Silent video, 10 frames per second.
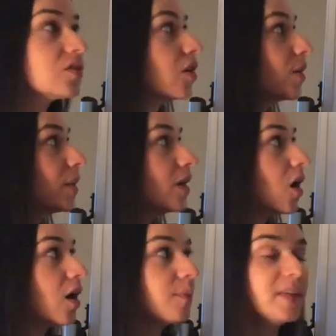determine
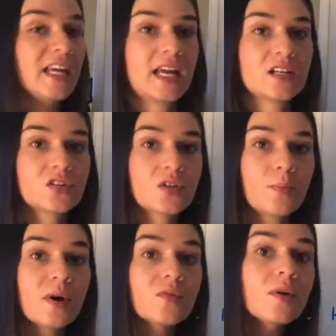our pH.
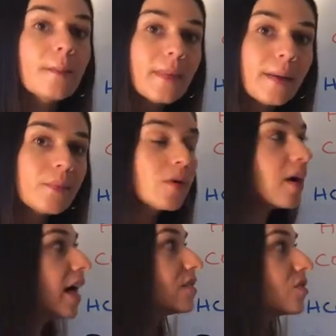But
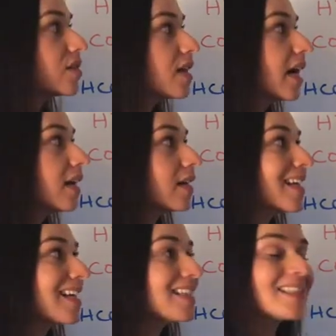remember, hydrogen ion
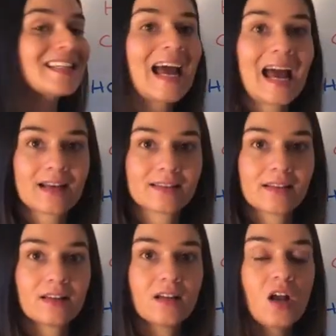is an
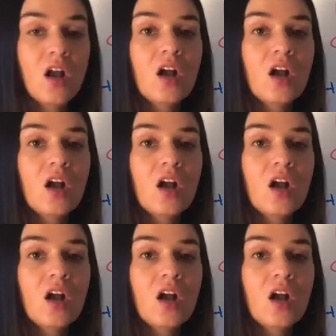acid.